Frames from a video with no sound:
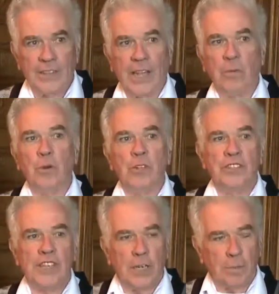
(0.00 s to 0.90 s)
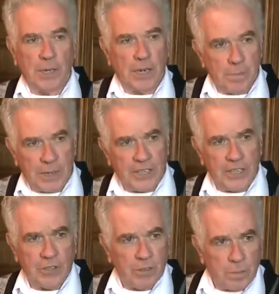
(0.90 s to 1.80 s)
They wouldn't set up a committee
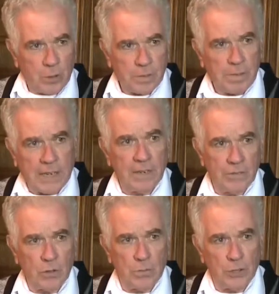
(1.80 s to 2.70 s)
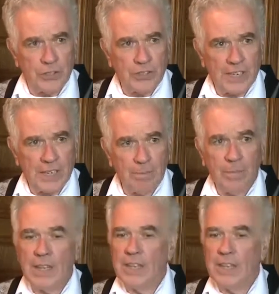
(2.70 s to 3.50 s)
to report back in 4 months' time.